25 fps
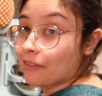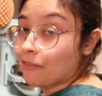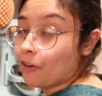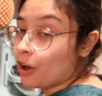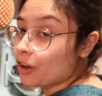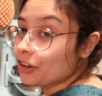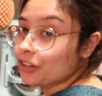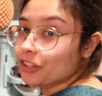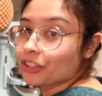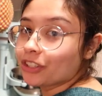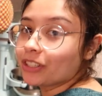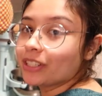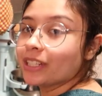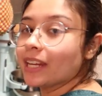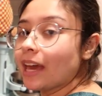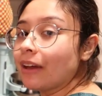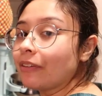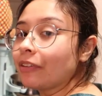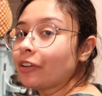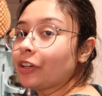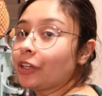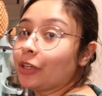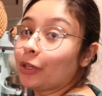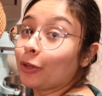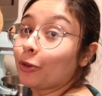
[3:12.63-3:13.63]
I've honestly
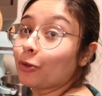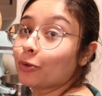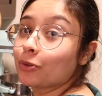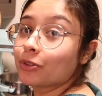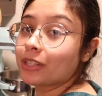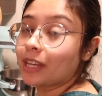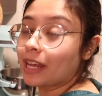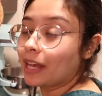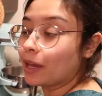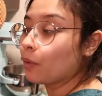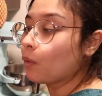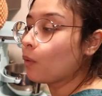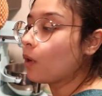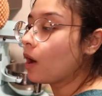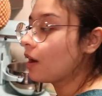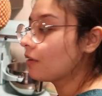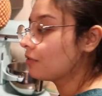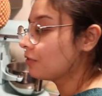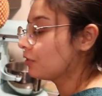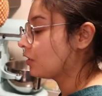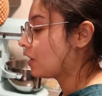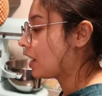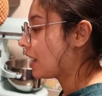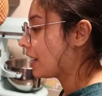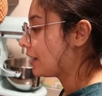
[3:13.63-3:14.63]
never used a
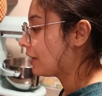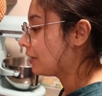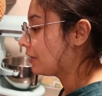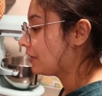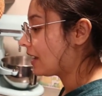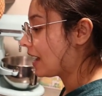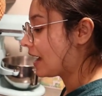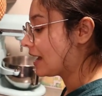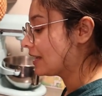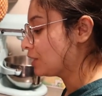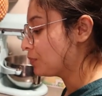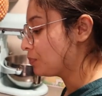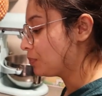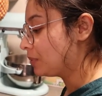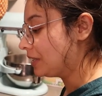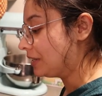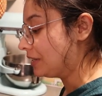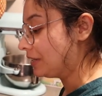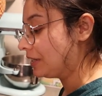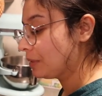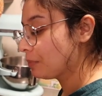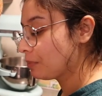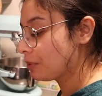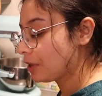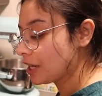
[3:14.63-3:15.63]
waffle iron as a
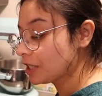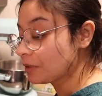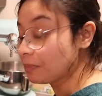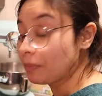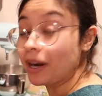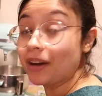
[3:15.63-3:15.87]
panini press,